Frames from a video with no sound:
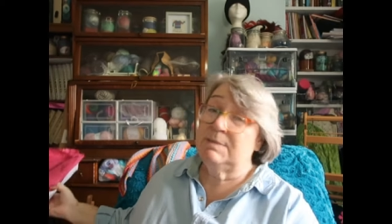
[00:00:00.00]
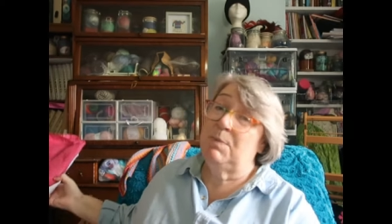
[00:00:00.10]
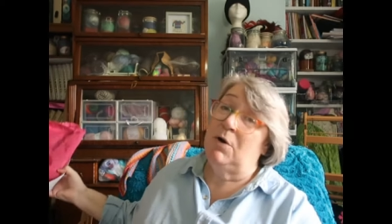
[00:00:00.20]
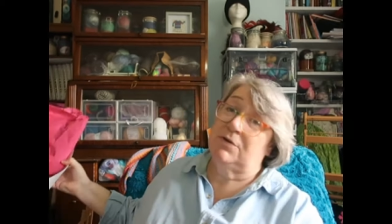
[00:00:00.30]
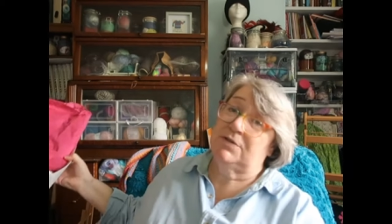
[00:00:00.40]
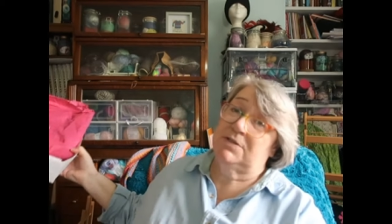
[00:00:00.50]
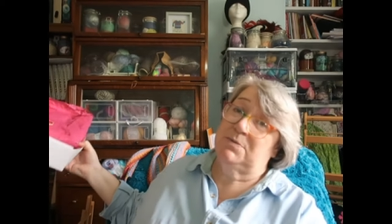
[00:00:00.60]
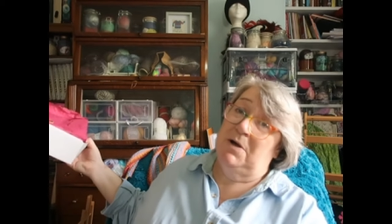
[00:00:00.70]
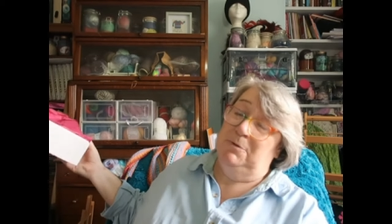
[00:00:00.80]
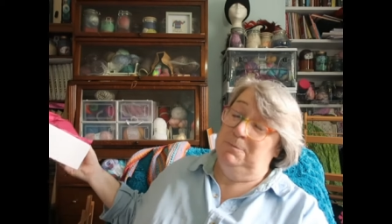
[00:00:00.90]
this box
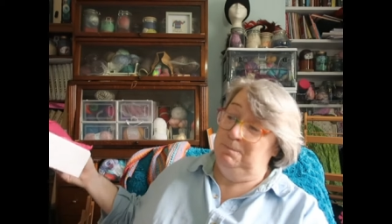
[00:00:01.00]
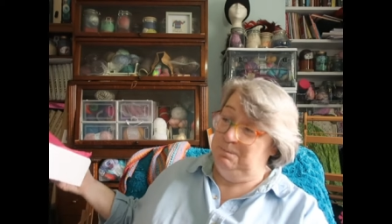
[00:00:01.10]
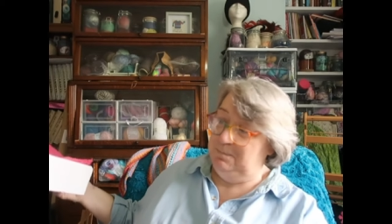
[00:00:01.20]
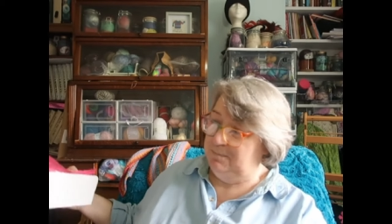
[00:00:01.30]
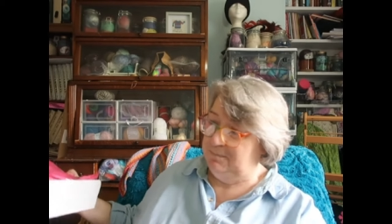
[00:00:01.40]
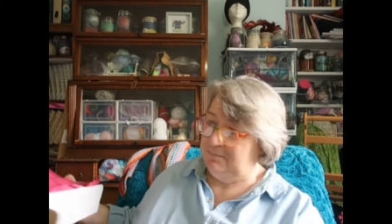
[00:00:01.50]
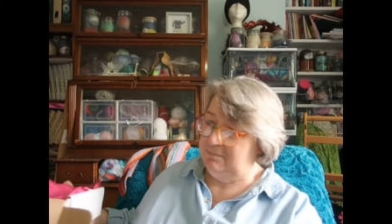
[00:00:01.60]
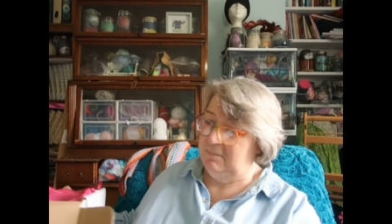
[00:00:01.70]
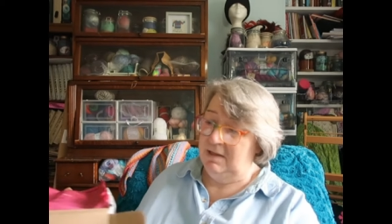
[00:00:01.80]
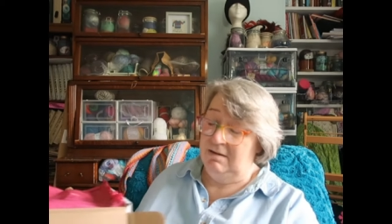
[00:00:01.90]
as well
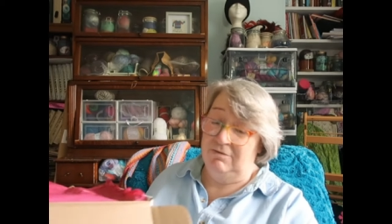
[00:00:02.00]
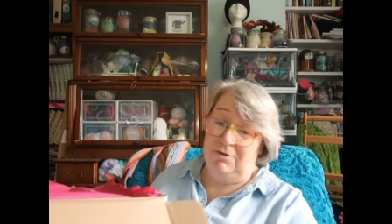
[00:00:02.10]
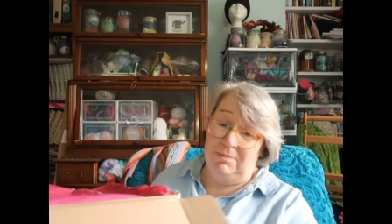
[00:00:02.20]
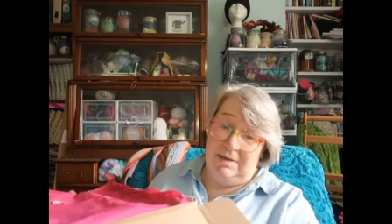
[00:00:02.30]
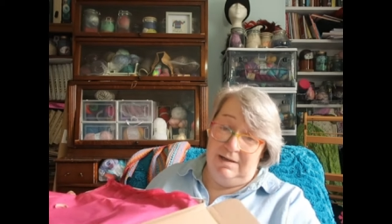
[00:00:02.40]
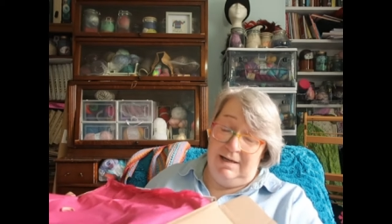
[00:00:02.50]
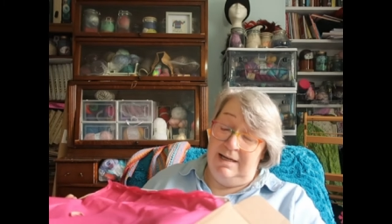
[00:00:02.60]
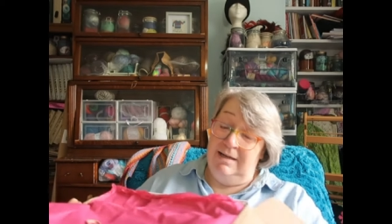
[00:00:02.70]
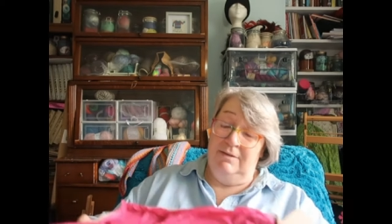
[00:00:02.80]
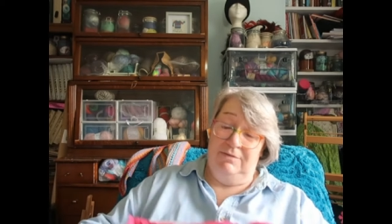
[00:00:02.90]
from
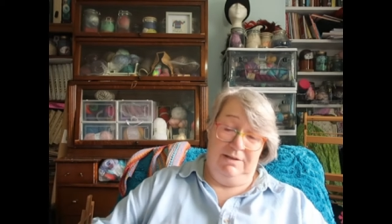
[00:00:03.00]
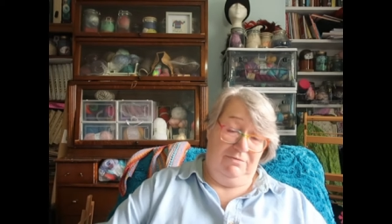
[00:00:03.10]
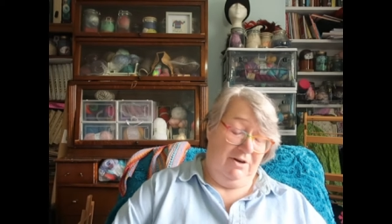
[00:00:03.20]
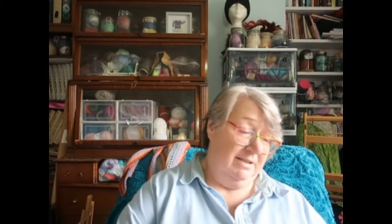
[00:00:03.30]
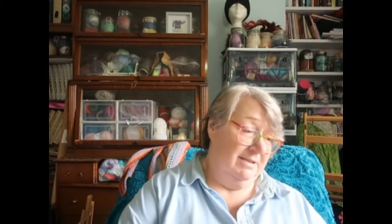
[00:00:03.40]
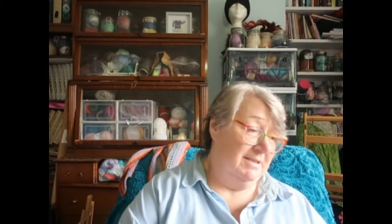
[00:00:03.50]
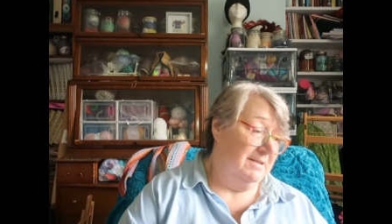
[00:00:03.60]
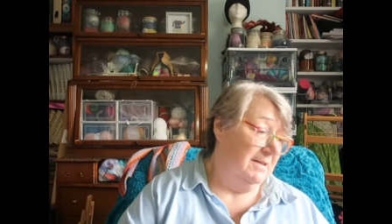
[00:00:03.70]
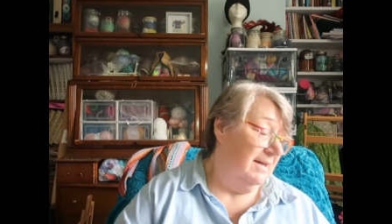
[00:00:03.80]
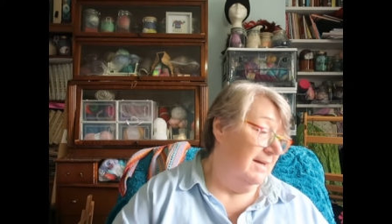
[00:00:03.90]
a lovely friend
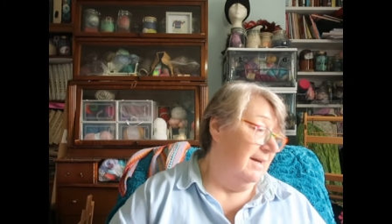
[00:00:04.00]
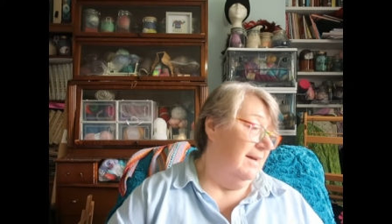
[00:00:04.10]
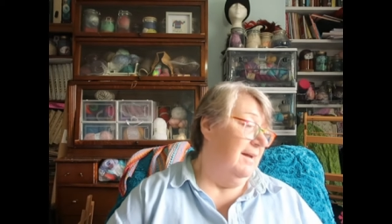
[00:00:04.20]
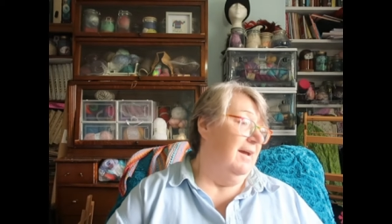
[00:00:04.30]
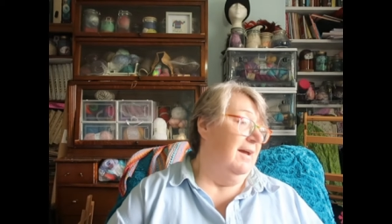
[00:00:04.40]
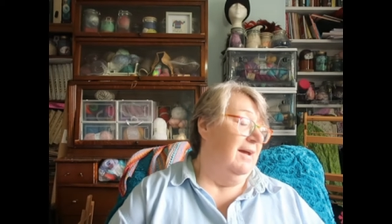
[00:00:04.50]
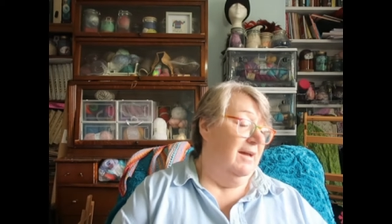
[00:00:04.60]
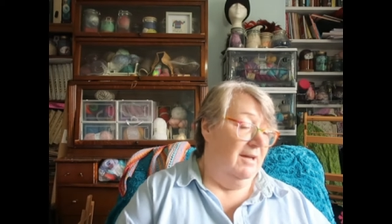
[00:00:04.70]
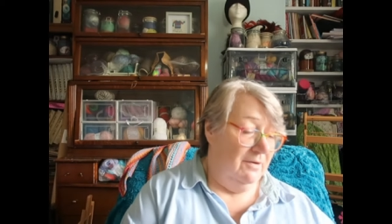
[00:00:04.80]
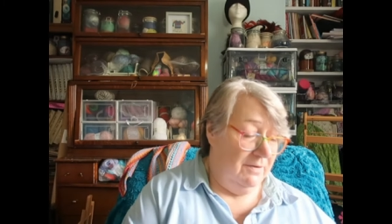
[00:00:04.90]

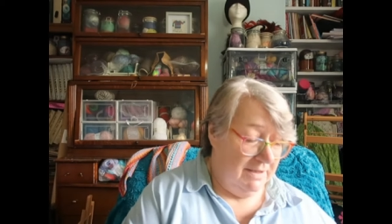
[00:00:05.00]
who